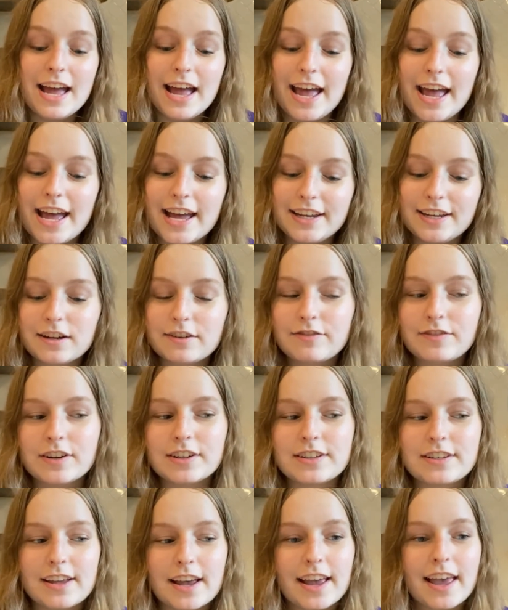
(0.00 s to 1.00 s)
And you're
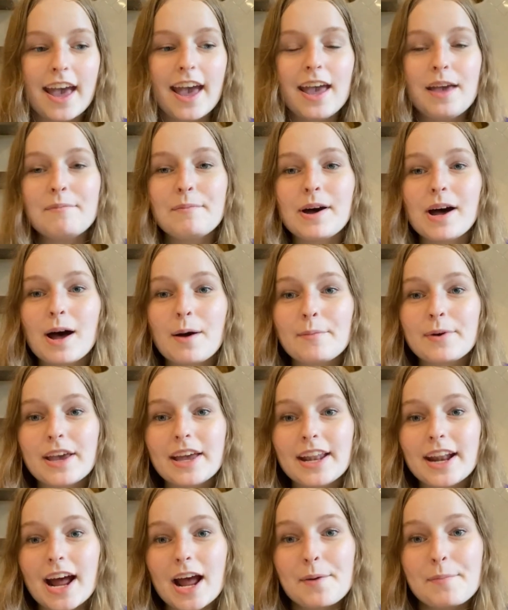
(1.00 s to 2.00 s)
first like, hey mom,
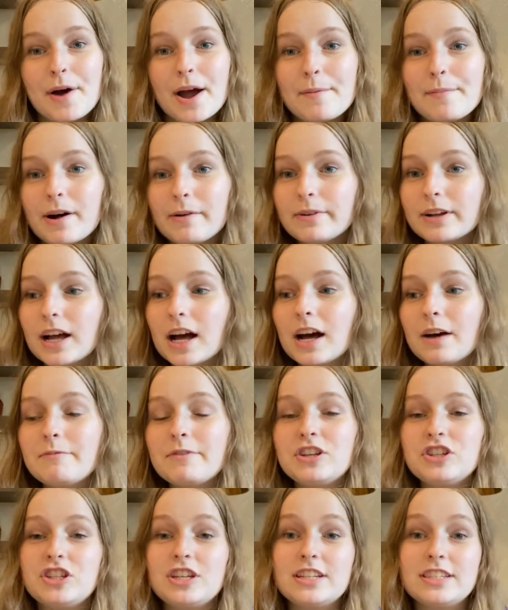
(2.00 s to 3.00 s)
can I buy bubblegum?
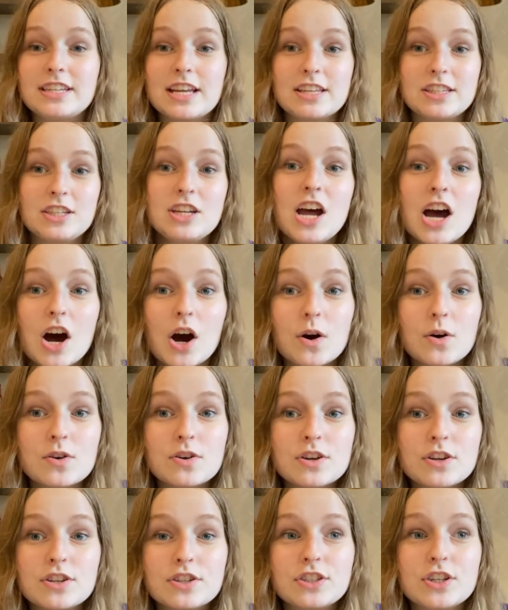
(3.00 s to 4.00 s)
And she says no.
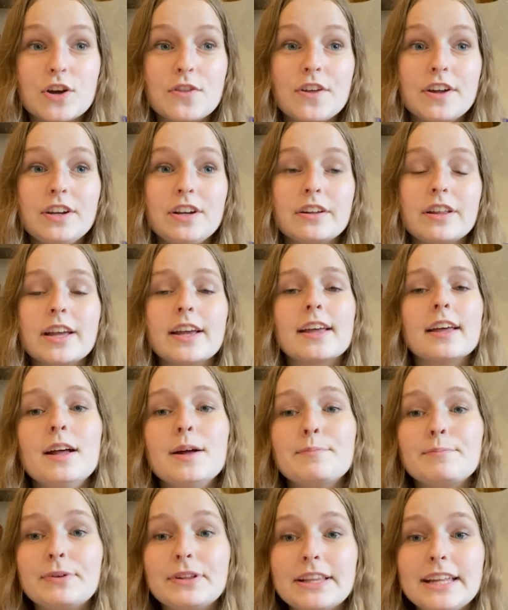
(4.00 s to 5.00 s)
So then you're like
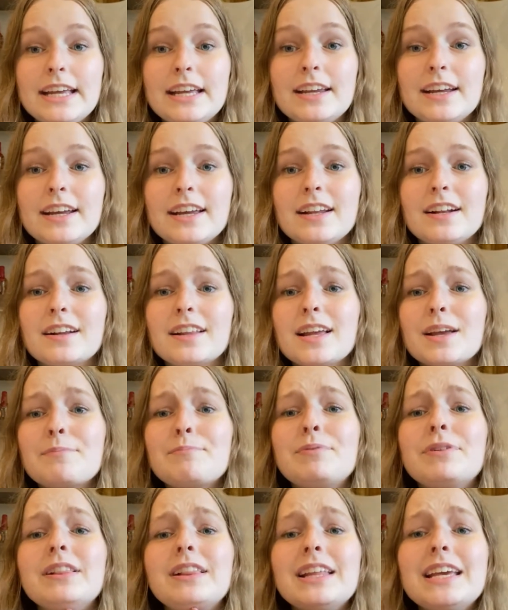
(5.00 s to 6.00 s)
pleading and you're
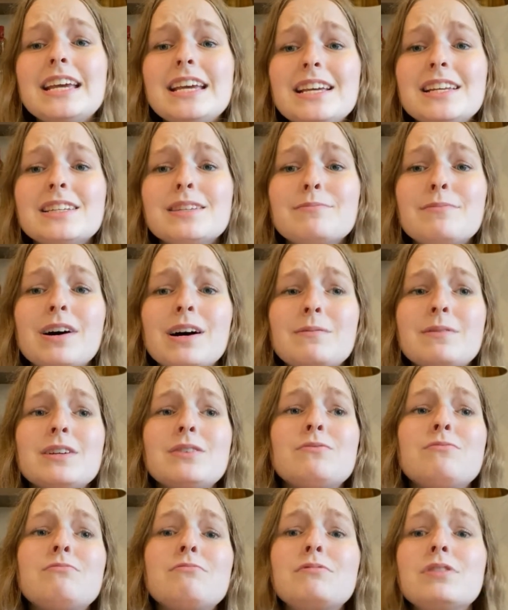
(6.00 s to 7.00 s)
like, please mom, I
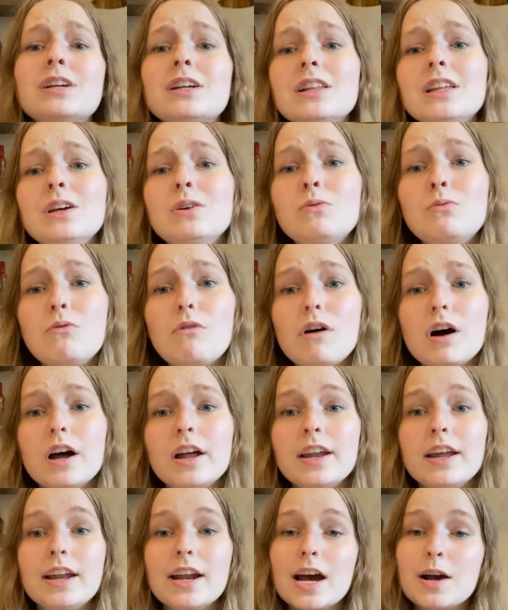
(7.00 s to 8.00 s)
really
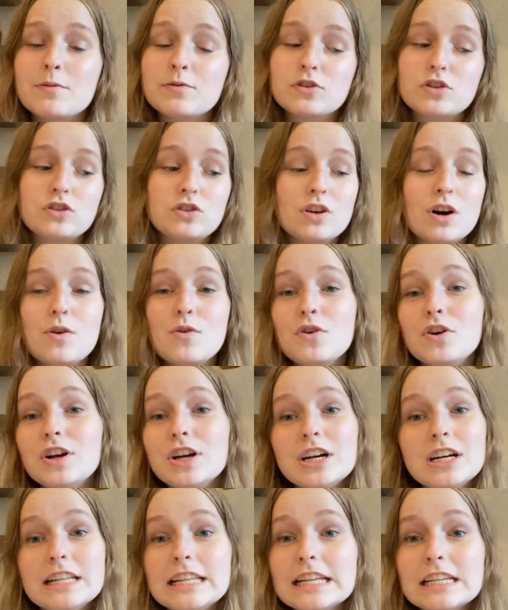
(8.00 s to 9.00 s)
want it. I was so
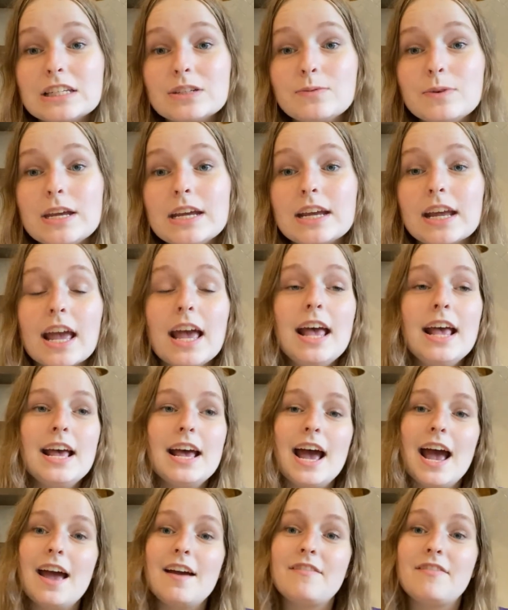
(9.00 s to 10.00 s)
good this week.
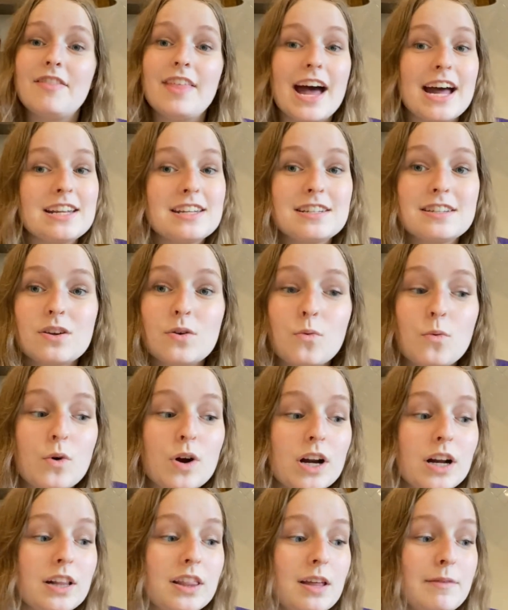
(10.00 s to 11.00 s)
If that doesn't
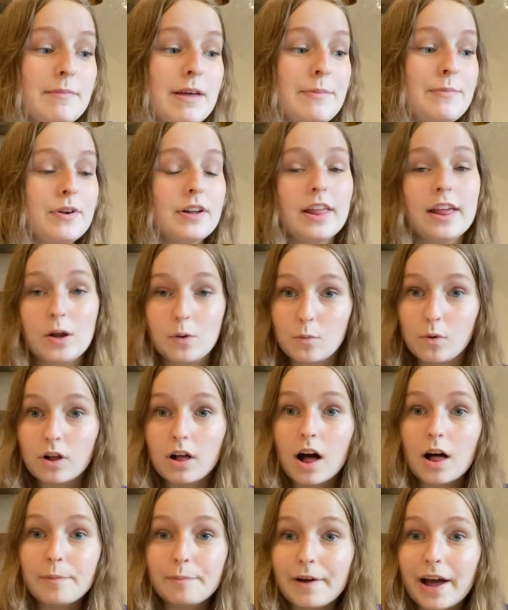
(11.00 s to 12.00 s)
work, then maybe you're like, well,
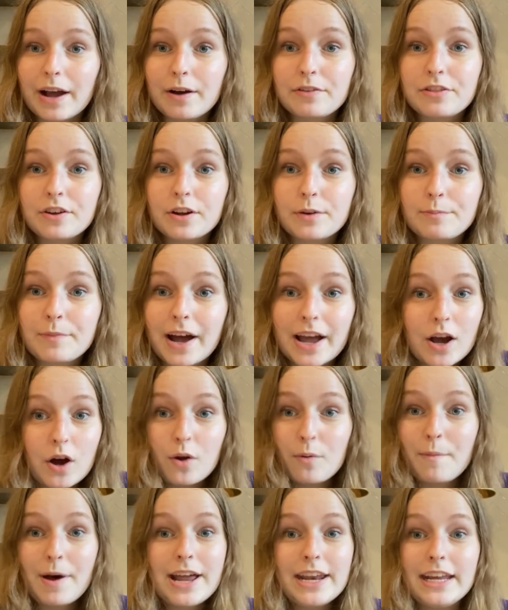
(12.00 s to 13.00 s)
I'll buy it with my
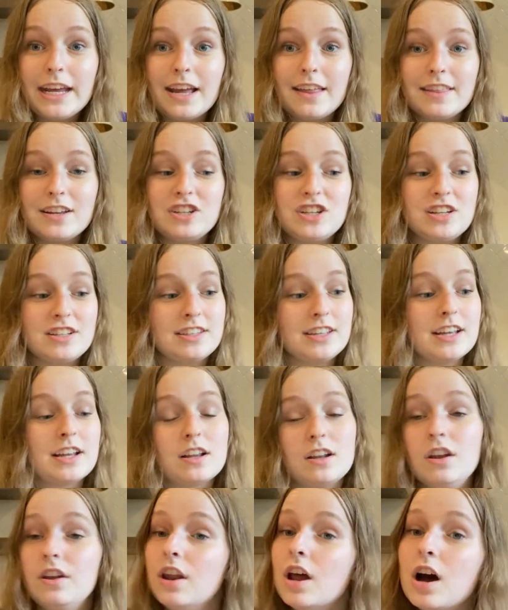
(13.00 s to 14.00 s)
own money. And then she's like,
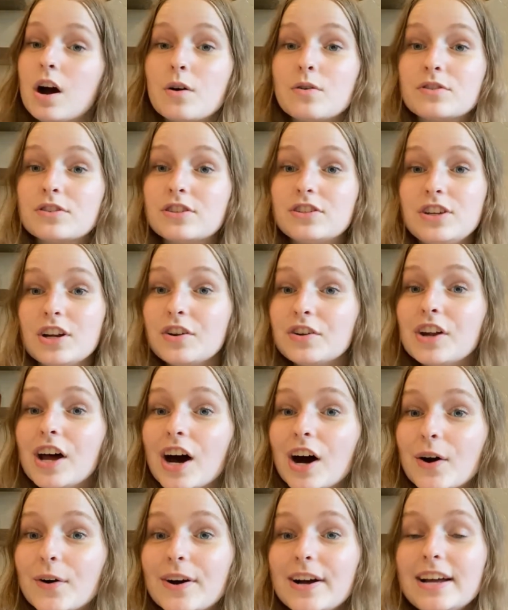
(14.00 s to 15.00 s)
no, still
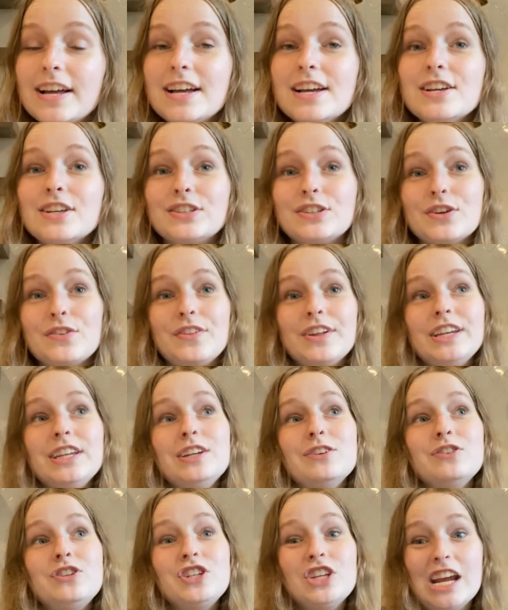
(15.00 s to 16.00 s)
no. So then
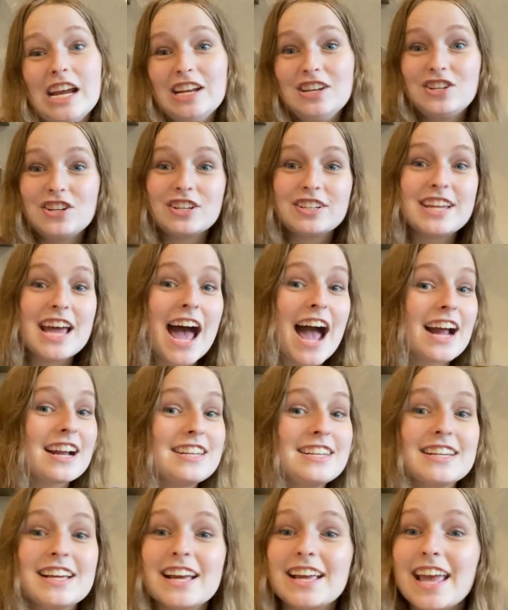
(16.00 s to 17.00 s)
you change your
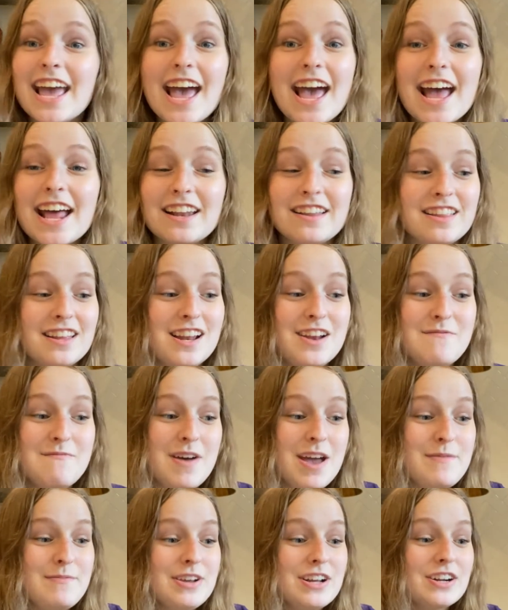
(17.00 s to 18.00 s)
tactic again. And then
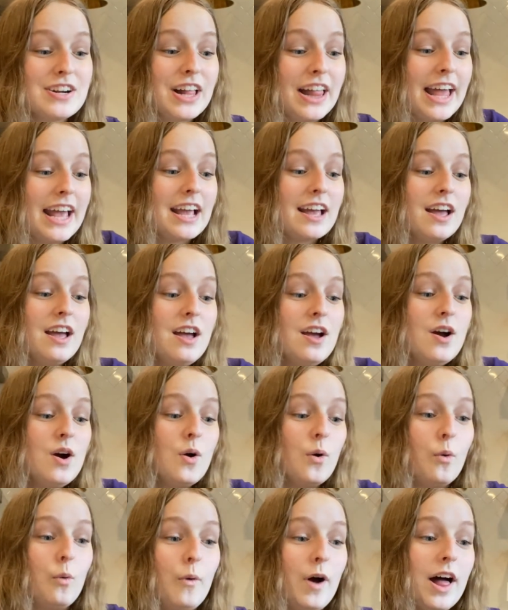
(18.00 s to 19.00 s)
maybe you're like,
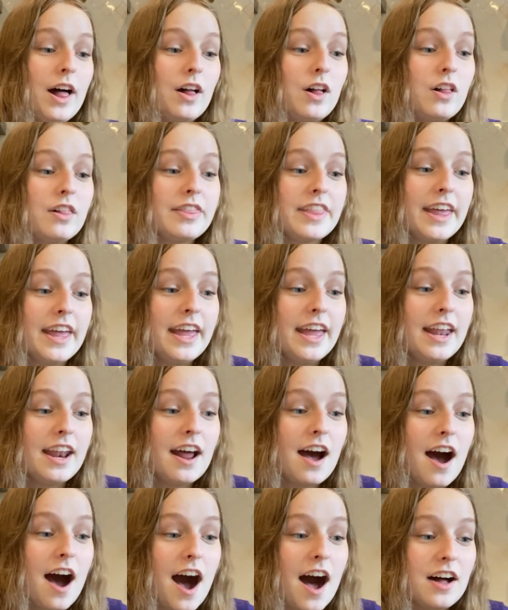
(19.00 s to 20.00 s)
well, then
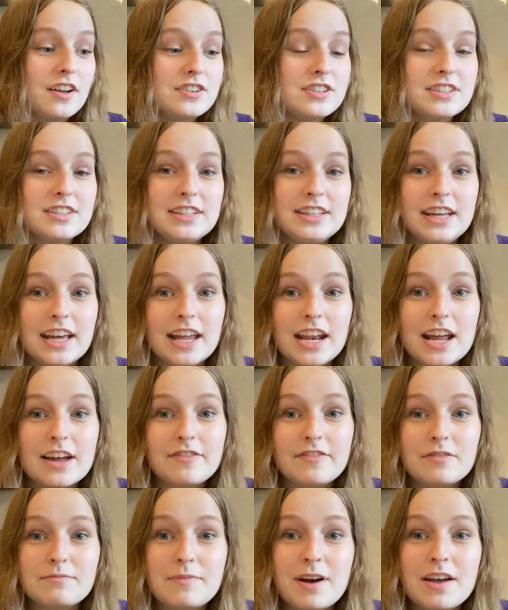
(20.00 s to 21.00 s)
I'll just get
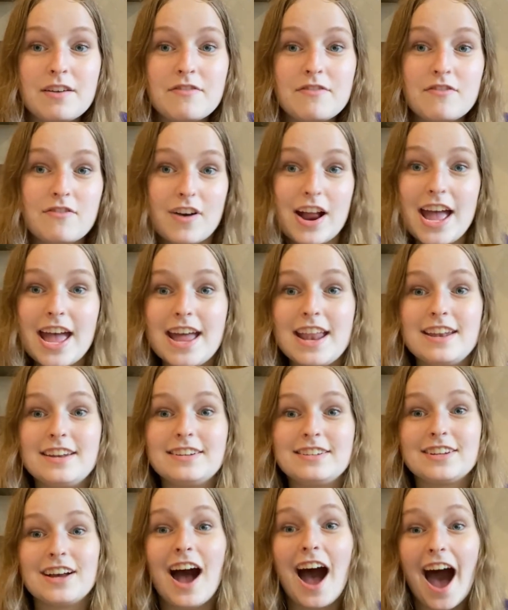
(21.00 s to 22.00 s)
it from my
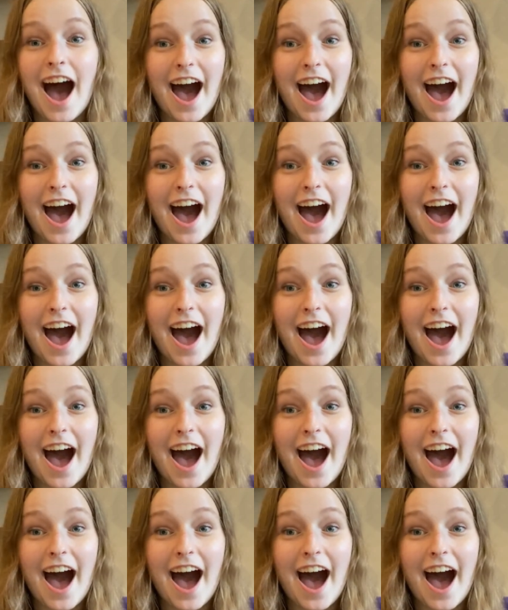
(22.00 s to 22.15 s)
friend.